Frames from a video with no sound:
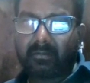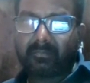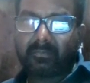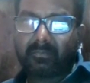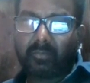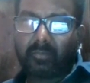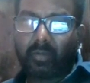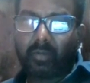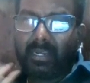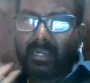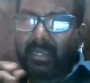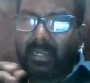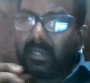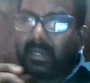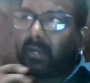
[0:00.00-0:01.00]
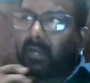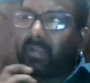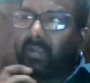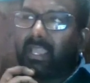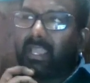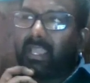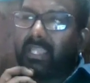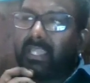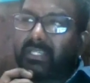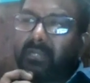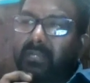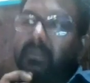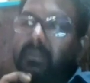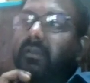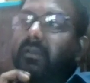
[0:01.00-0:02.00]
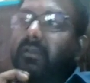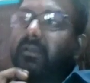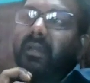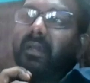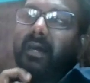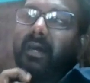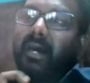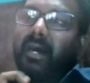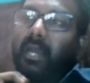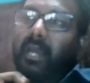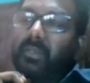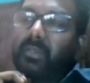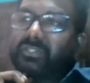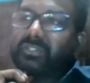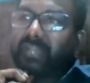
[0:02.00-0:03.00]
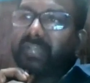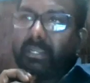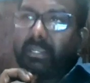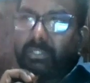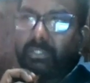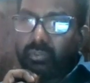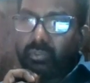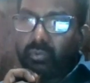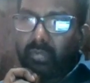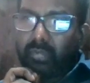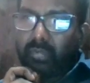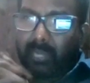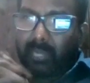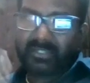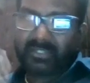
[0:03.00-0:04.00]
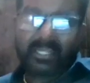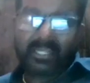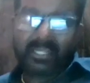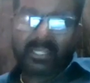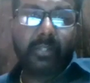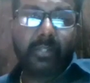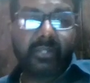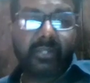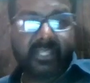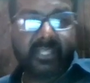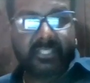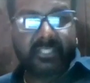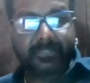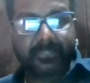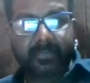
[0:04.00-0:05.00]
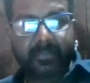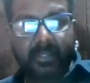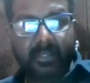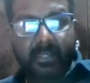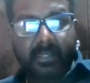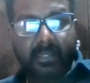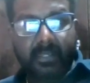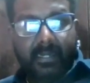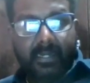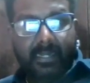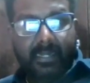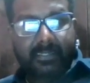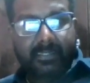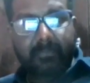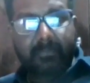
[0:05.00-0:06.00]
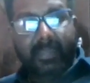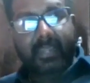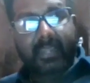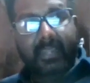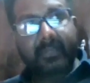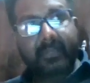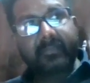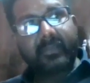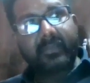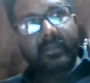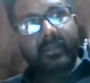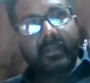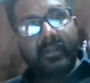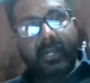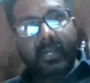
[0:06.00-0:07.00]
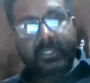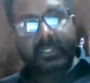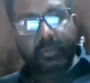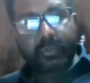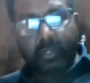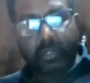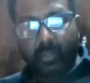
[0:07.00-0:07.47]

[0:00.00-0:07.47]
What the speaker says: one occasion, I was trying to teach. At the back, a student was